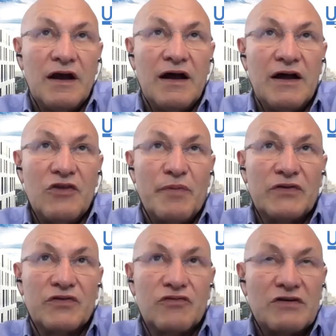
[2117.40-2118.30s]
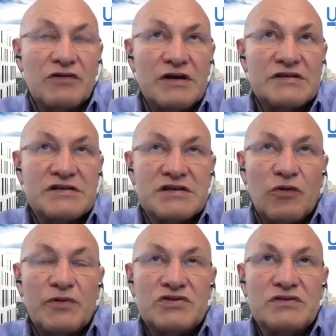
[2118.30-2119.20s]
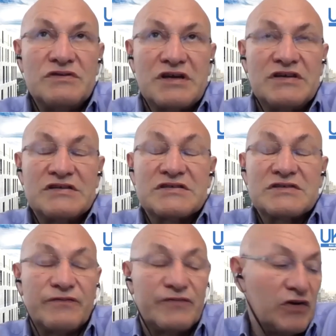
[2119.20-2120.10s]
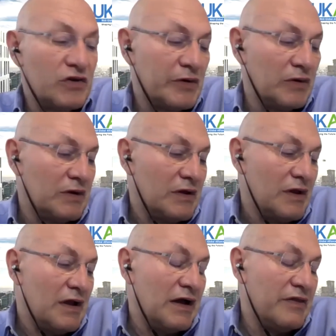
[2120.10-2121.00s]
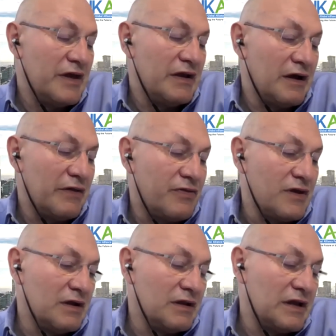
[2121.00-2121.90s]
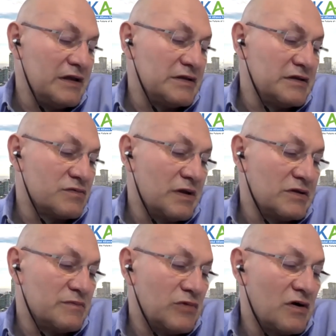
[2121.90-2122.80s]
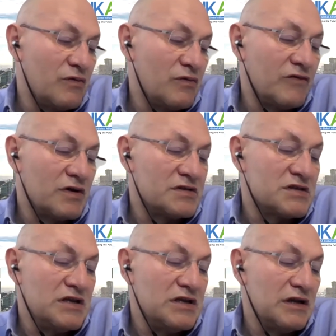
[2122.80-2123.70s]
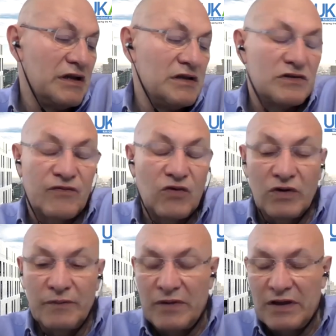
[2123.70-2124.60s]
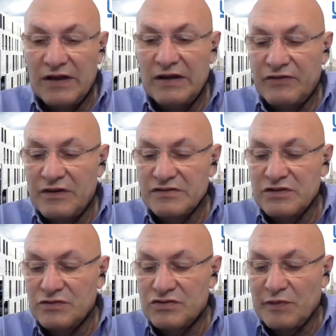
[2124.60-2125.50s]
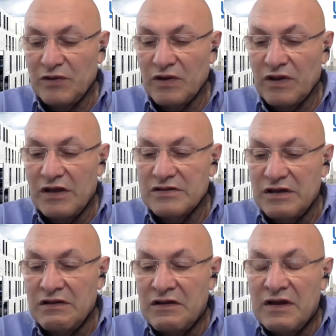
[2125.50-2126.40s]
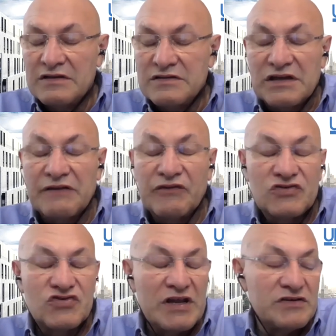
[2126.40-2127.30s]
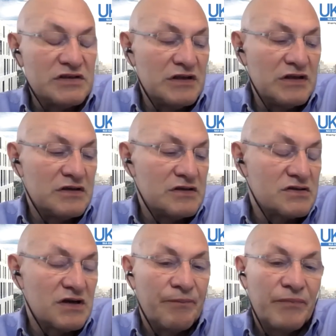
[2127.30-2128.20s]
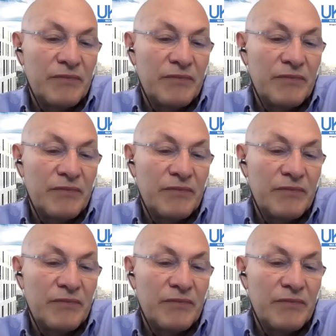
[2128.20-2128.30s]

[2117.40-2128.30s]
the build-to-rent crisis and opportunities as it's still fundable. And then I think later this week, tomorrow, we've got a Senior Leaders Forum, for those of you which will be looking at significant trends in the industry.